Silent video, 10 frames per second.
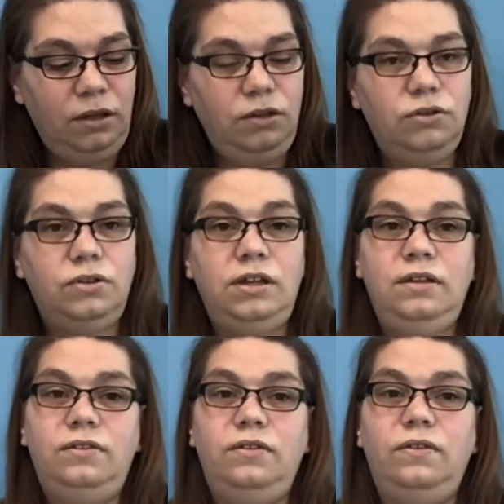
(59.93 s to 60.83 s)
You'll
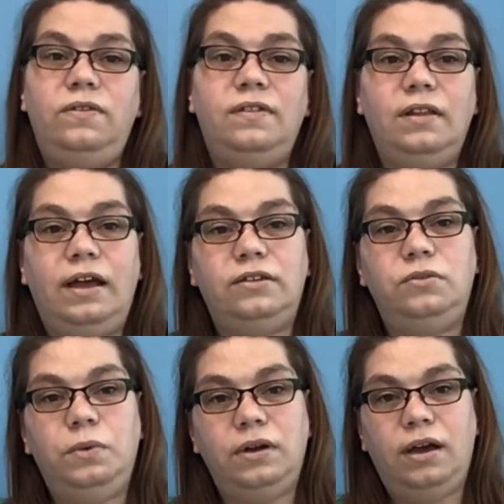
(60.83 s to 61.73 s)
need to select
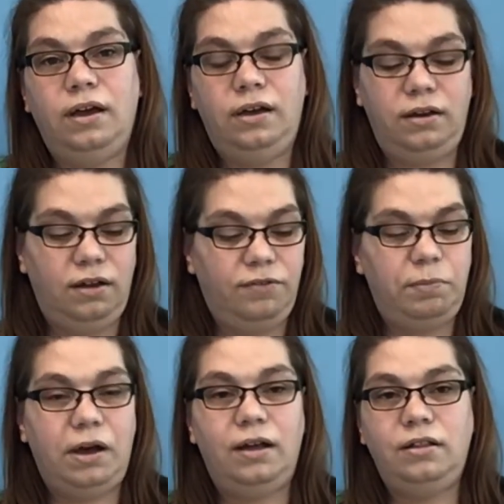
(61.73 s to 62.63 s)
what kind of
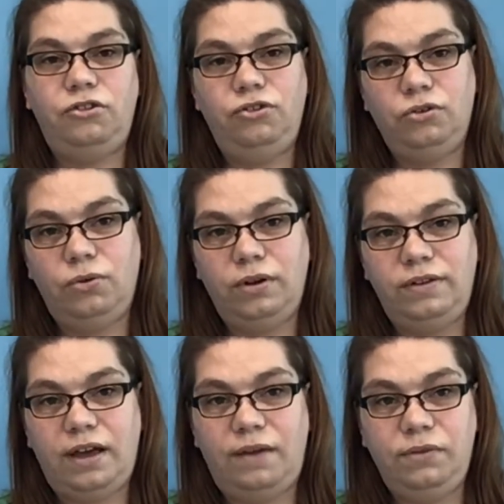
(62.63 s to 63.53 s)
pot that you're going to have your